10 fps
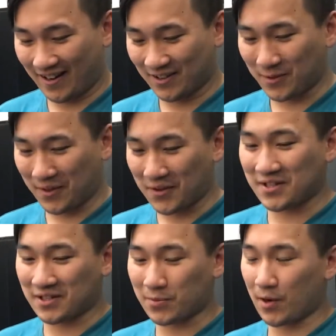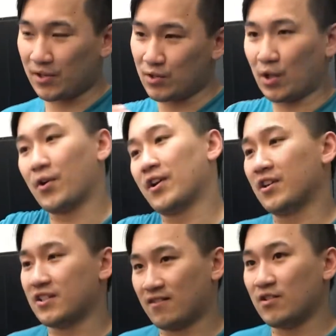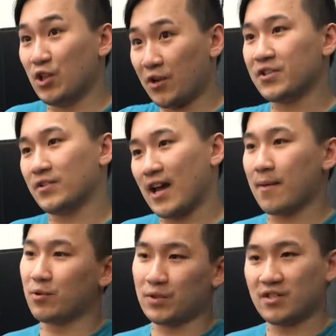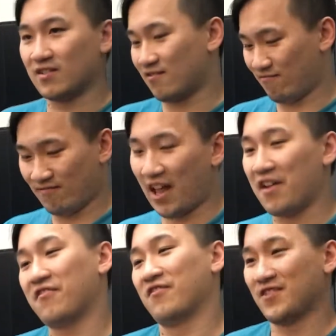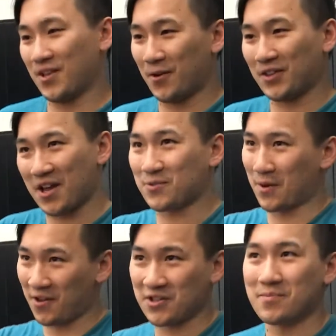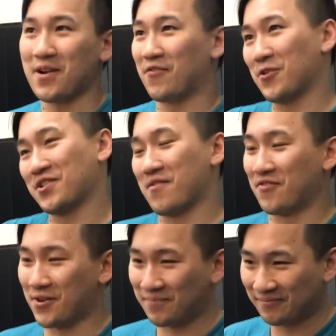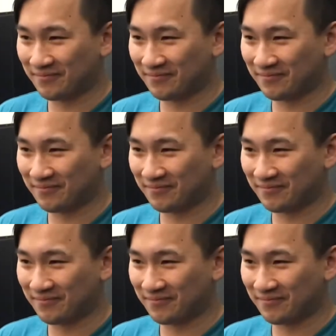it's one of those things where you learn to adapt, which is life. So that's where all these metaphors come from.